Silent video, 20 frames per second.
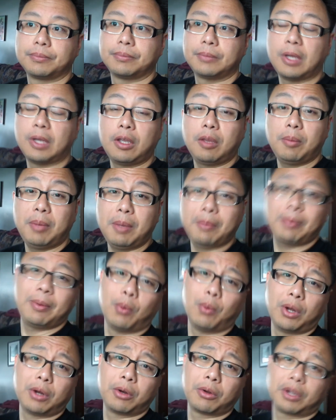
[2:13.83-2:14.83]
Now, you may be
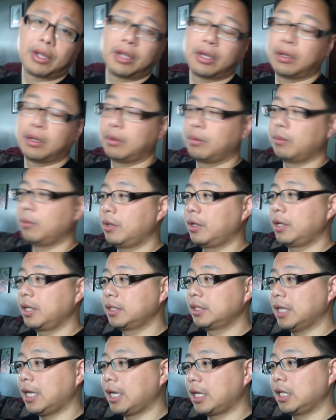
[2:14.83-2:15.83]
wondering what
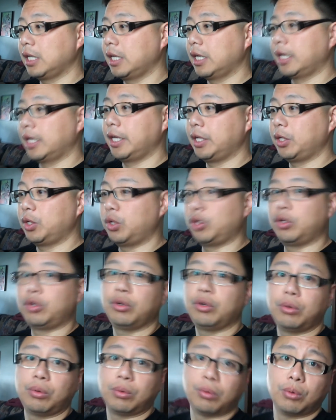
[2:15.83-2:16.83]
exactly I
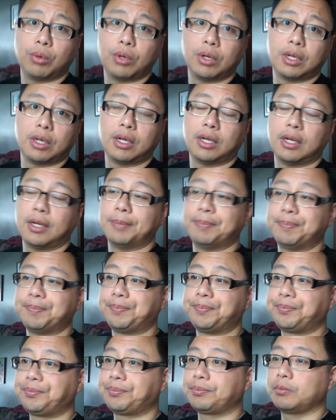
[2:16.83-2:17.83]
do. Um,
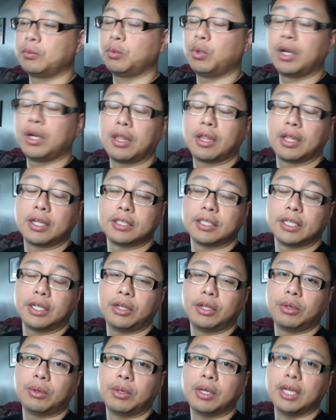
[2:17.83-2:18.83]
one of the things I
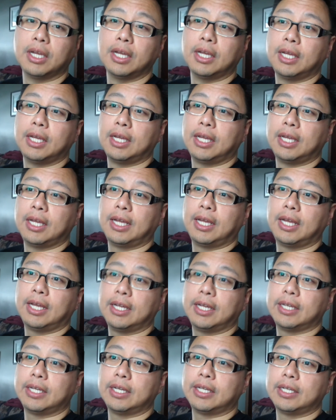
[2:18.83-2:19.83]
do
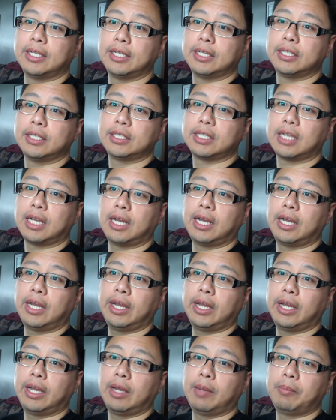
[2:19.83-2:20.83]
is
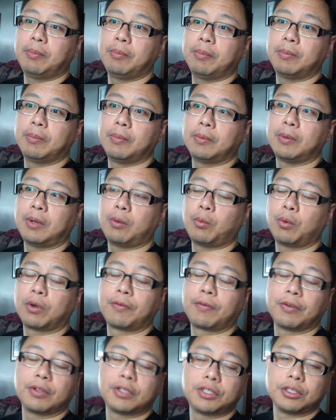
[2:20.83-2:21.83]
I'm I
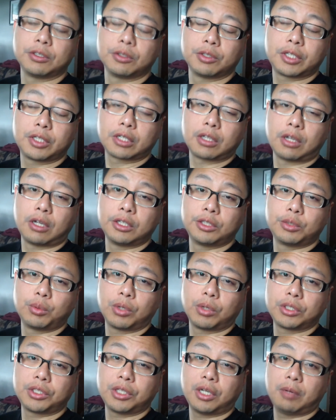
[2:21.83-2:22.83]
work for the Children's Technology
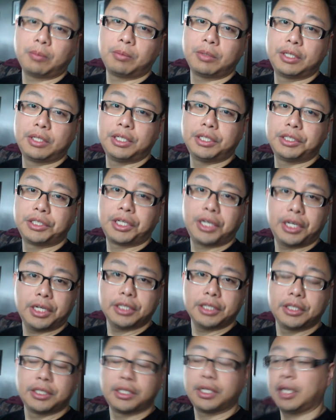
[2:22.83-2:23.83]
Workshop. We teach
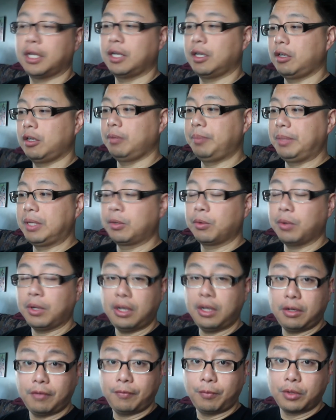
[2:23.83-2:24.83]
kids how to be
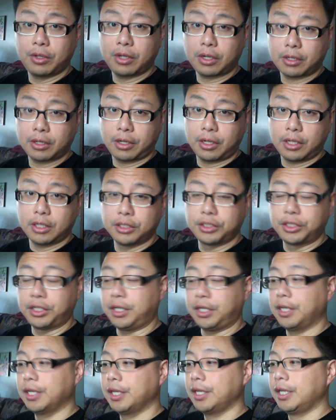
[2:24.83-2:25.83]
creative with
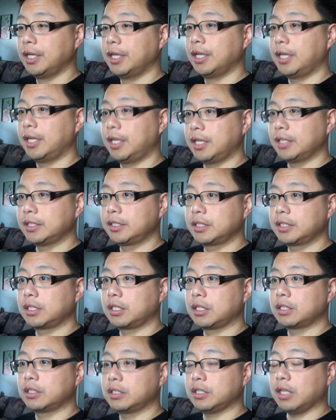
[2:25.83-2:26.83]
technology and it's
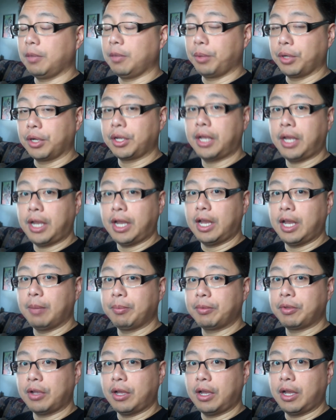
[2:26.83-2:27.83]
summer
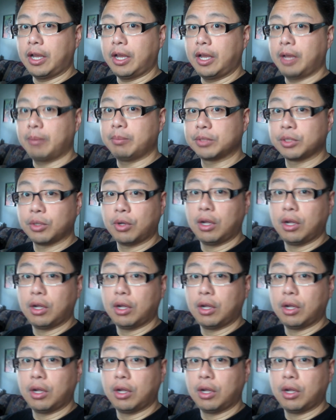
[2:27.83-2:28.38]
camp time. So